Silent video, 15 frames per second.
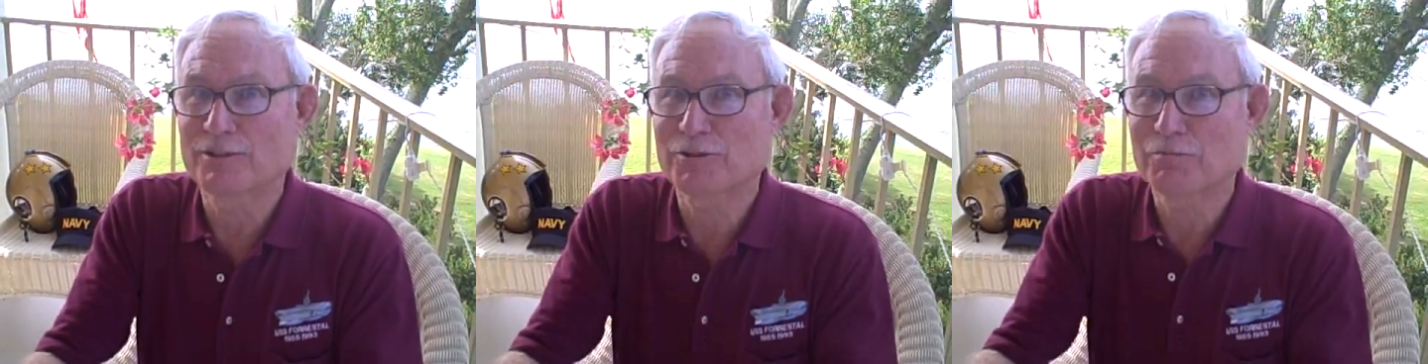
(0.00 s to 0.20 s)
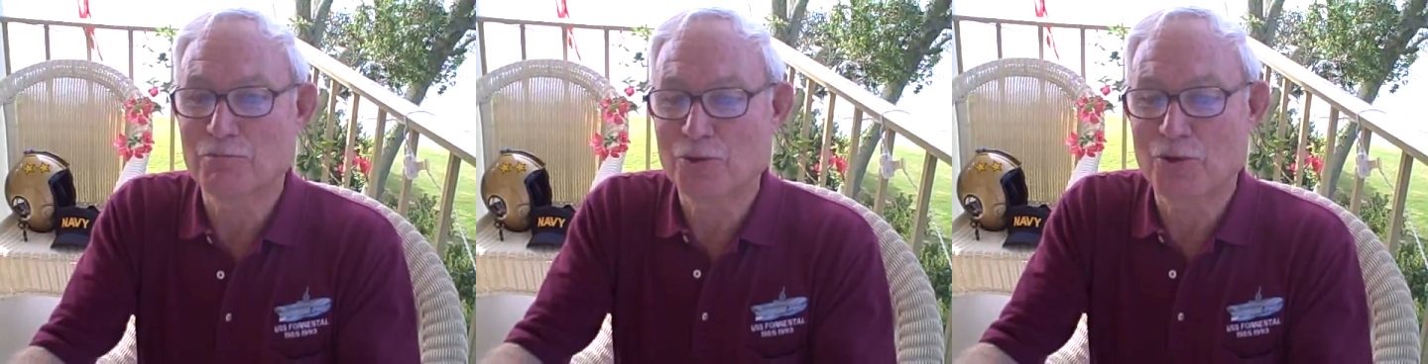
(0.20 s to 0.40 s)

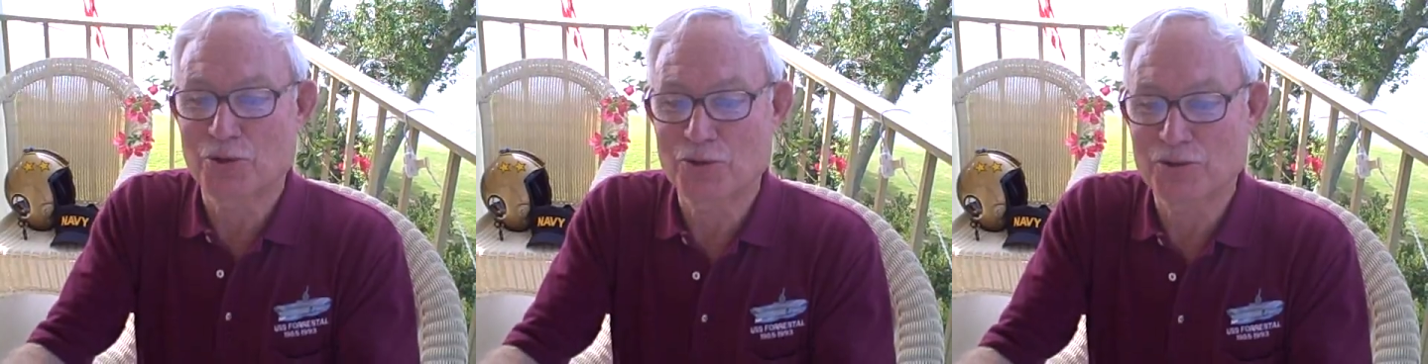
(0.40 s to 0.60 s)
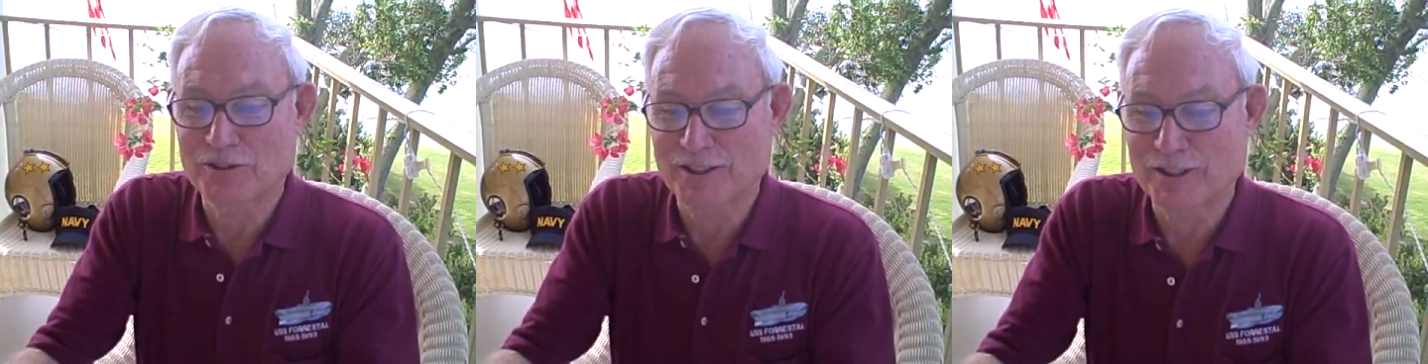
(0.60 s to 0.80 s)
its
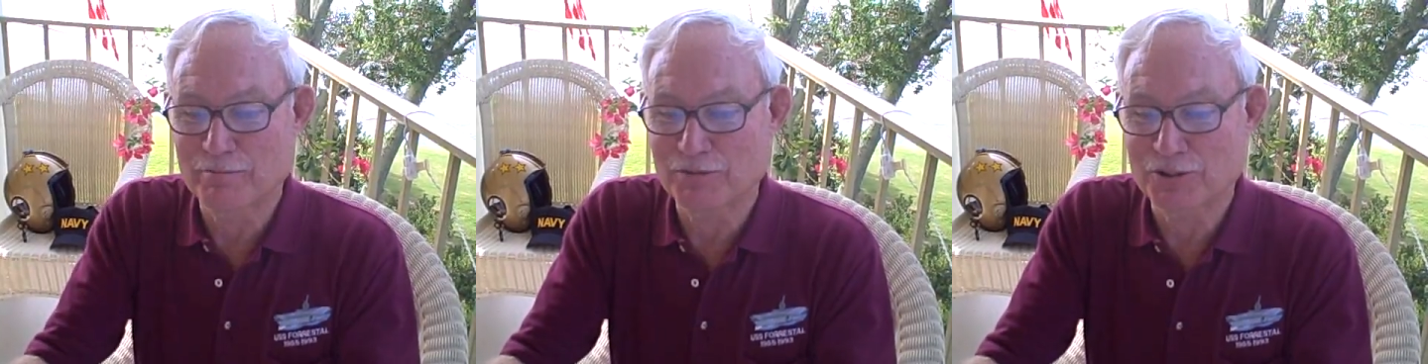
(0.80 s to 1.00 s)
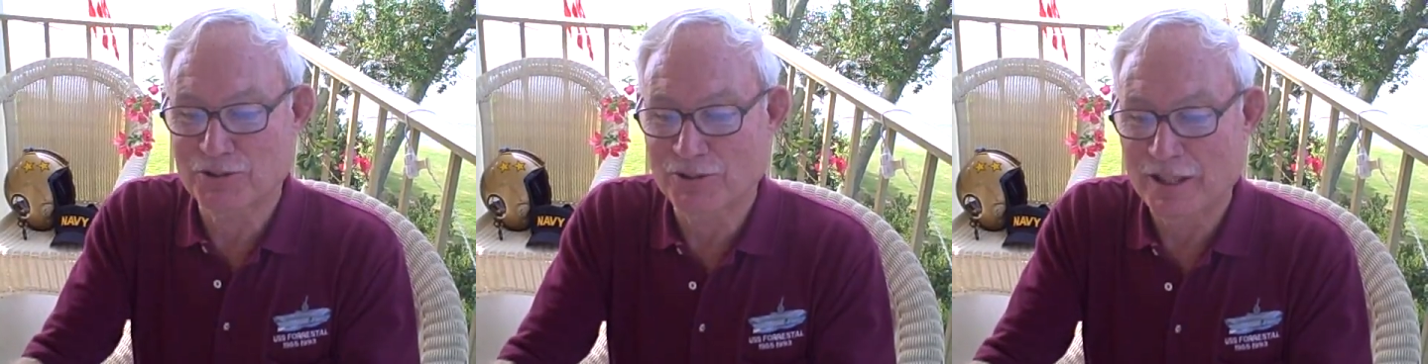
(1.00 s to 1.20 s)
moral
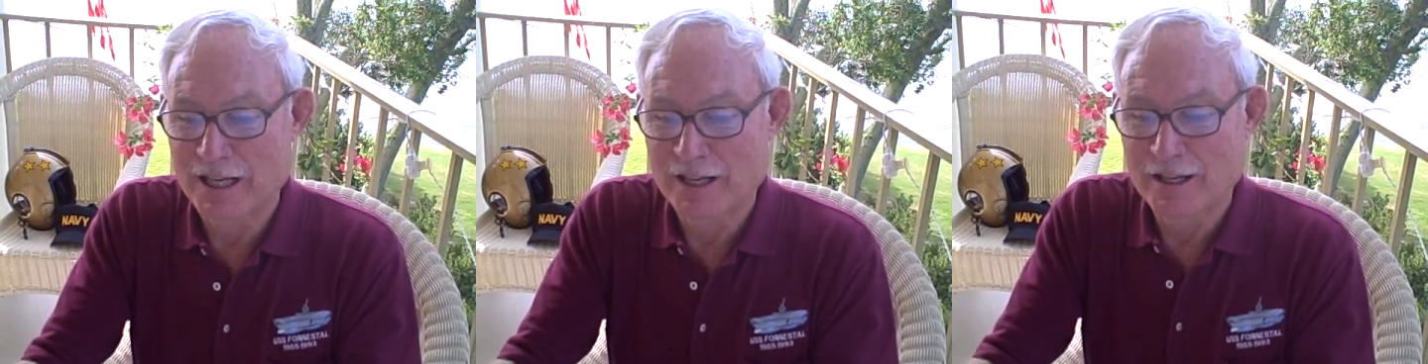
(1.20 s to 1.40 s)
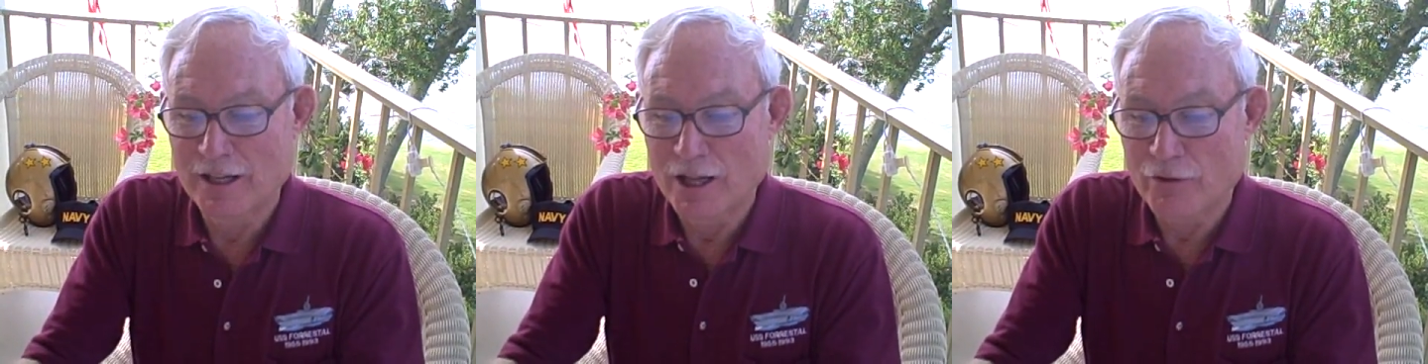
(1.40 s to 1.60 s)

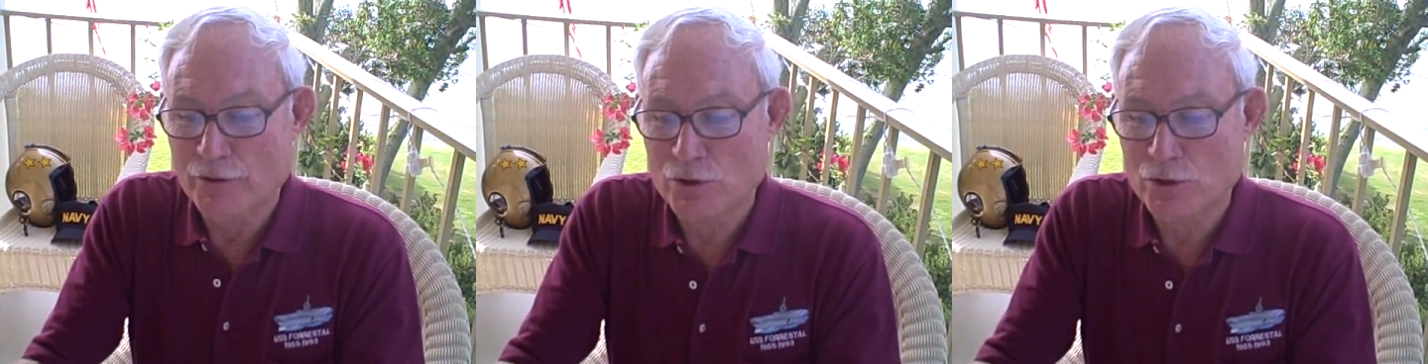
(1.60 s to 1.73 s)
compass.